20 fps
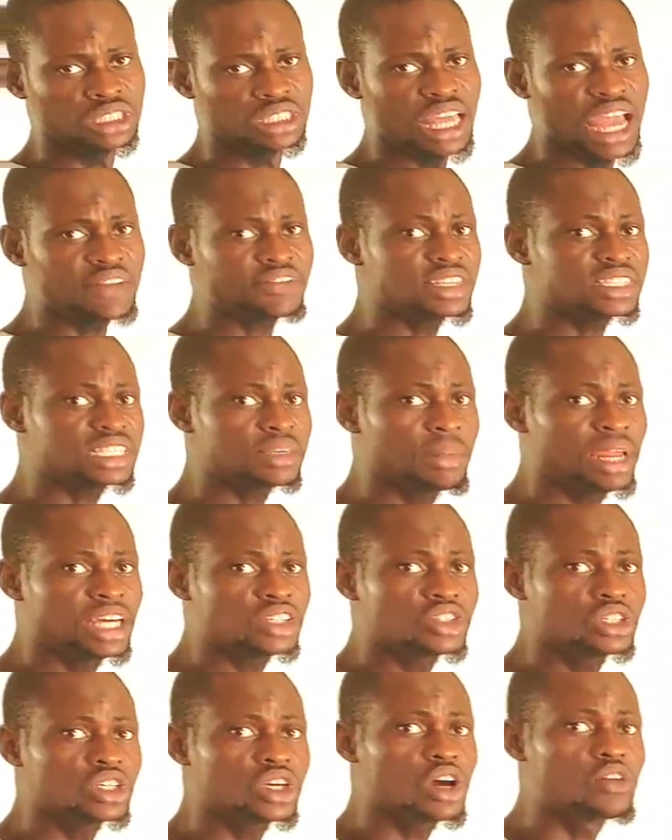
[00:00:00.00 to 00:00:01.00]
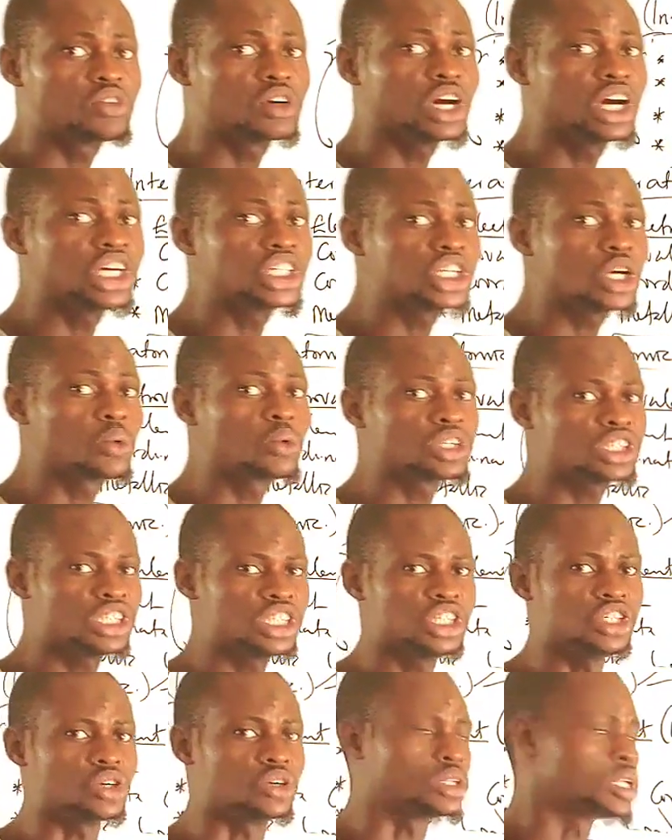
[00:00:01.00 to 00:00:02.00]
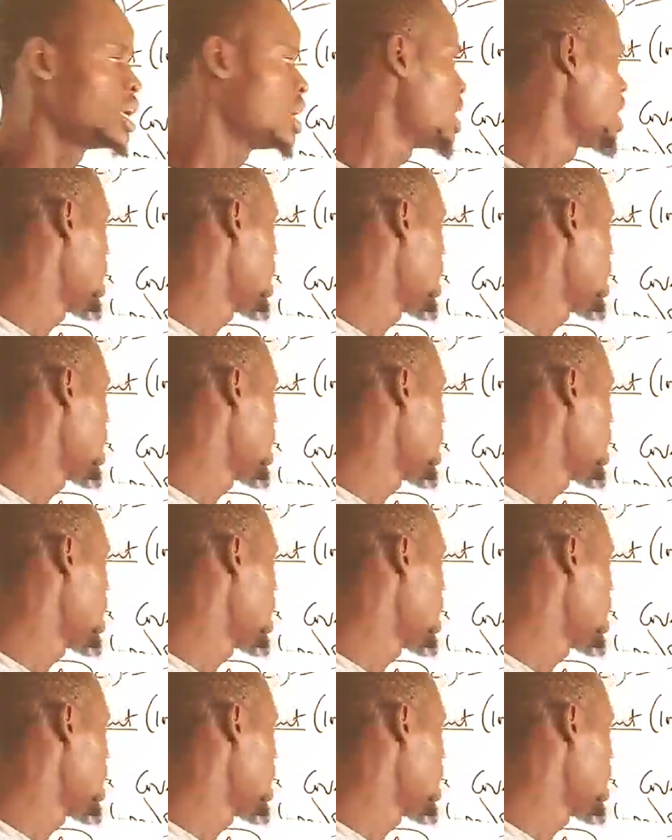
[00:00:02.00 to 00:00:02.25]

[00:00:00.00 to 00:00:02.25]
They have the same electronic configuration with neon.